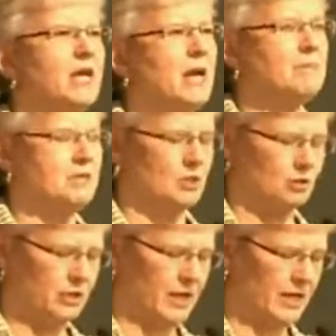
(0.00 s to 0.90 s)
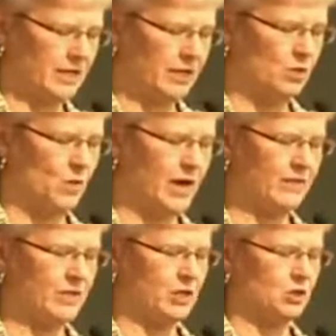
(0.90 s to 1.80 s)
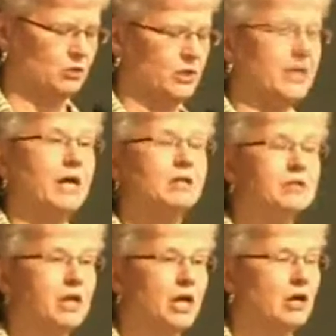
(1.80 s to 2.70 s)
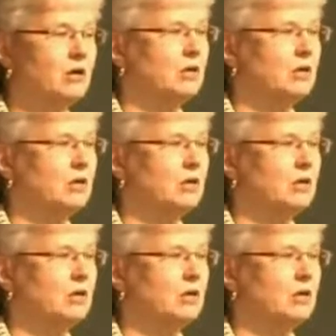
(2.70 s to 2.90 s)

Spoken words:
happened to look at it in a way that included healthcare,